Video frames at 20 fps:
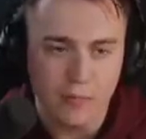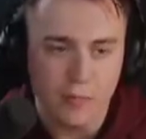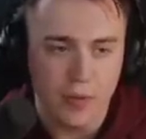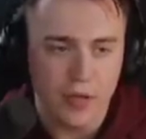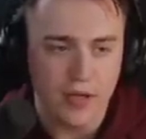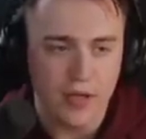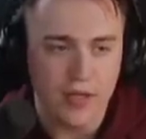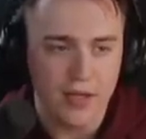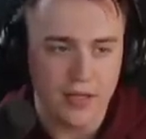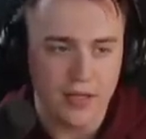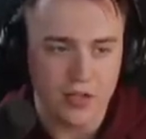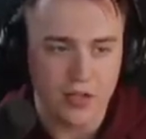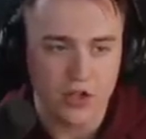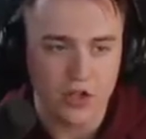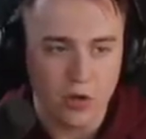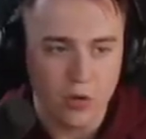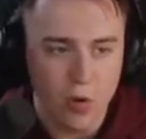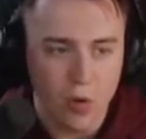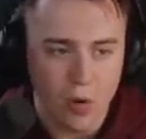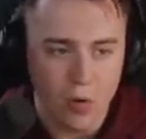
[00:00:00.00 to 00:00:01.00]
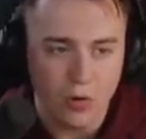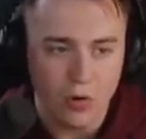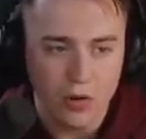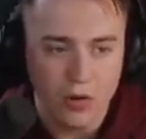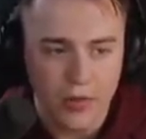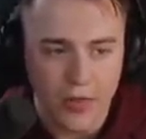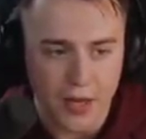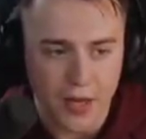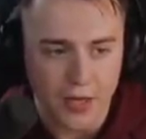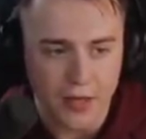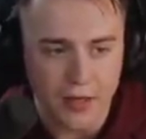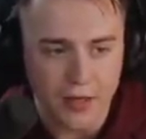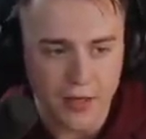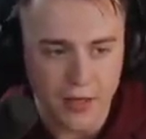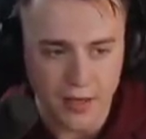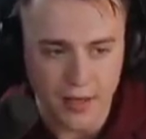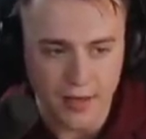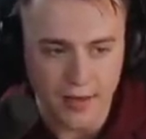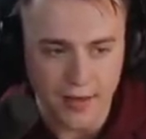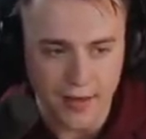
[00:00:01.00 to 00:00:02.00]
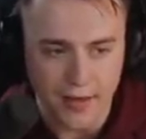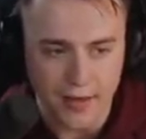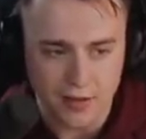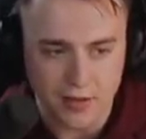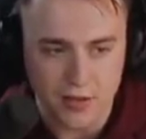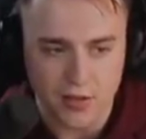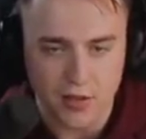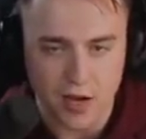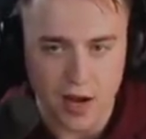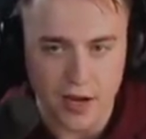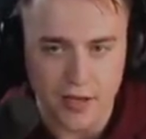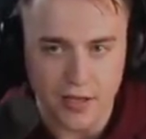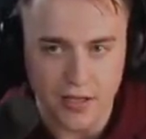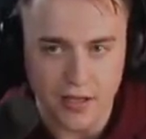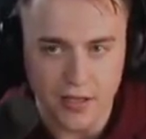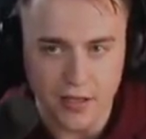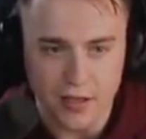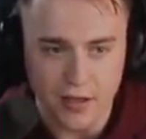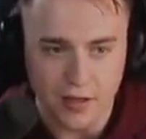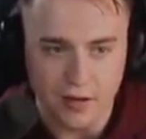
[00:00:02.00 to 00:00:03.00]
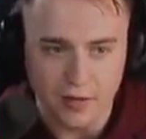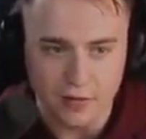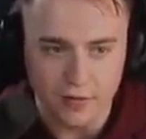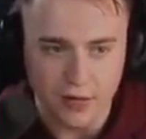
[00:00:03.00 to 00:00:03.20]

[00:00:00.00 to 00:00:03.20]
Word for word: but it's so old that its idea of